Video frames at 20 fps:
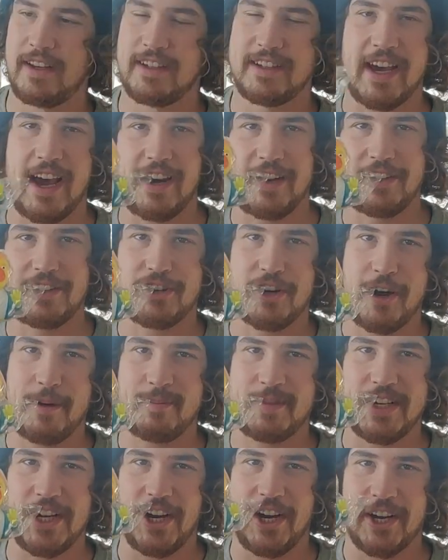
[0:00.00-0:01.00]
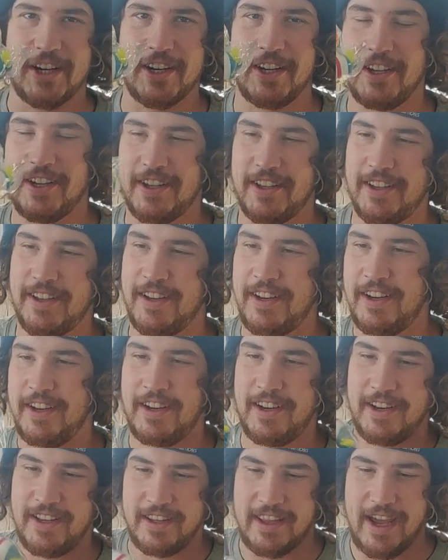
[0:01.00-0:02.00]
Donald Trump duck.
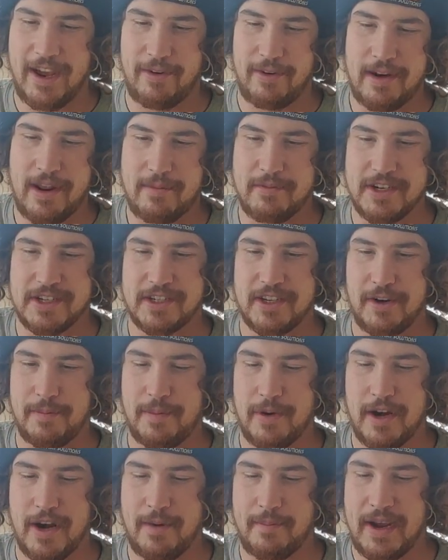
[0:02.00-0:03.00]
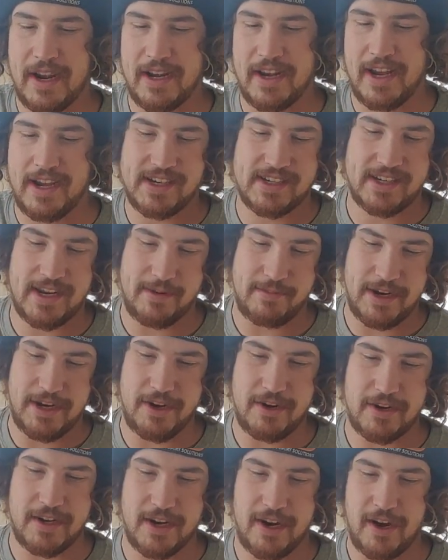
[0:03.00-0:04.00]
That one I'm just going to put on my desk. I mean,
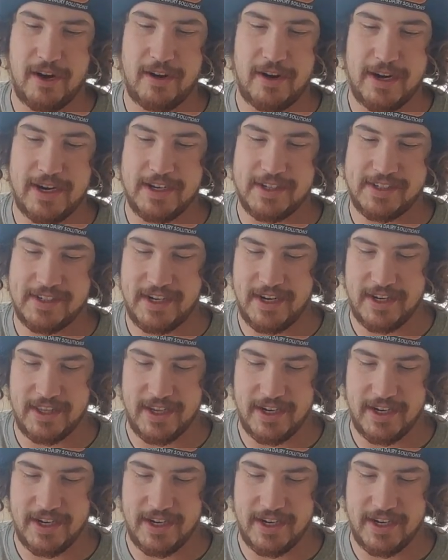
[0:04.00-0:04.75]
you can already see